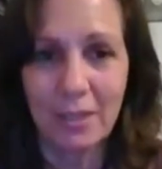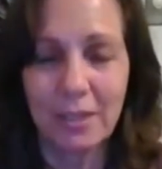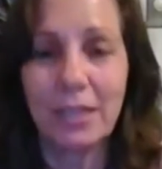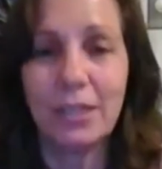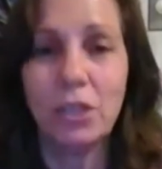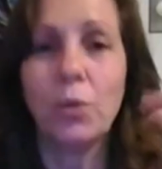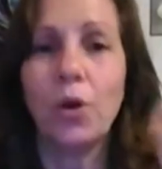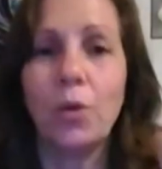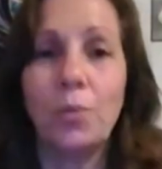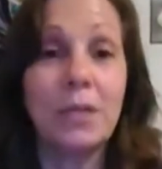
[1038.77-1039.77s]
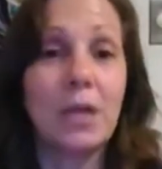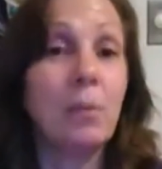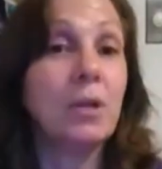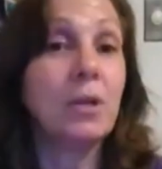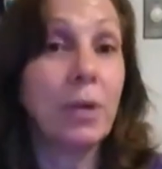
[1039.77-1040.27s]
that you are opening up
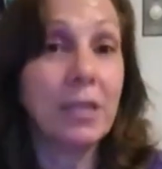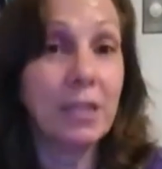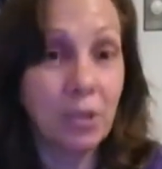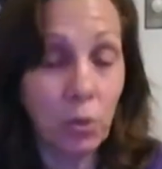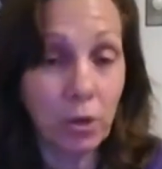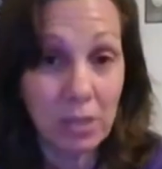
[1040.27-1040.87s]
in a way that you are